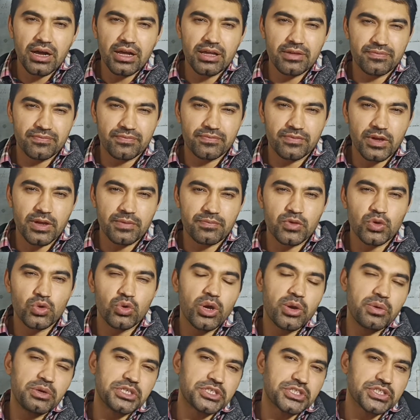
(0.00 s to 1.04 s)
If you
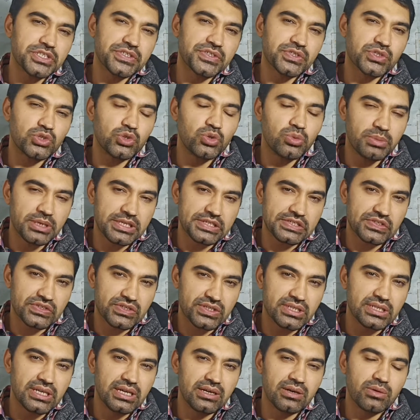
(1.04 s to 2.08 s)
have interest, you must
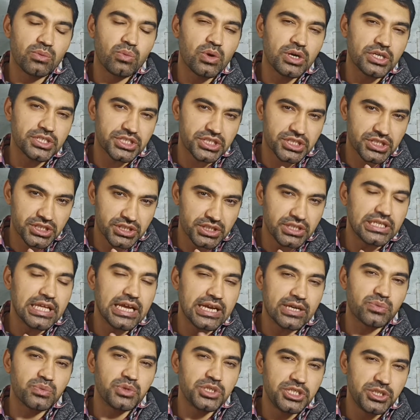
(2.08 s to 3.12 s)
watch
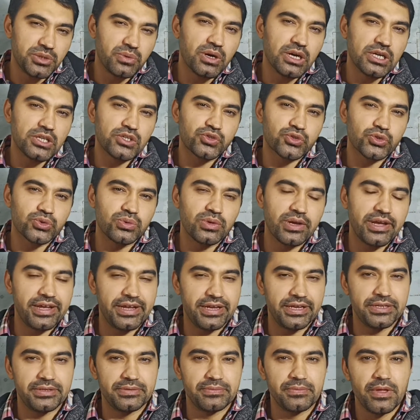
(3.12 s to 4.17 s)
that video also,
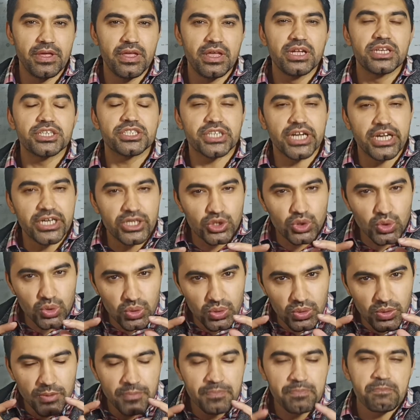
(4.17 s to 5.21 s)
and try
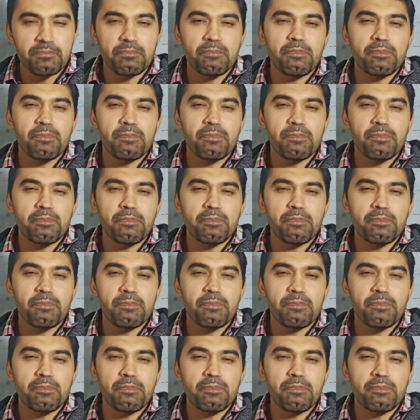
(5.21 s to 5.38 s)
to